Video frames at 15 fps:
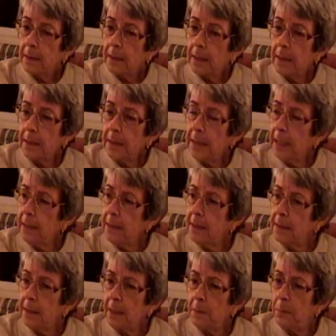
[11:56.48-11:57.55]
And Daddy
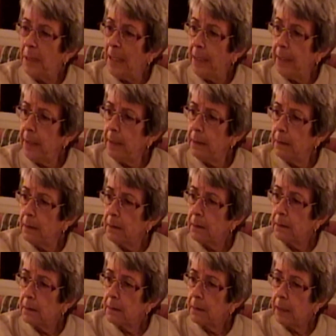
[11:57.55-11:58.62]
said, Beling?
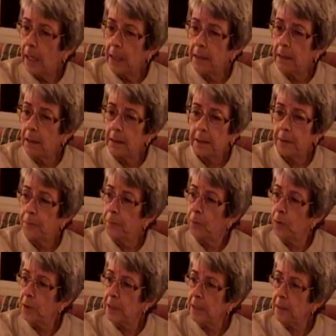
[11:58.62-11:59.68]
I can't
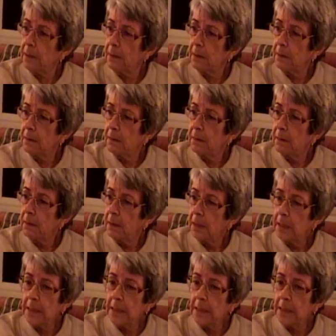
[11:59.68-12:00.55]
afford it. He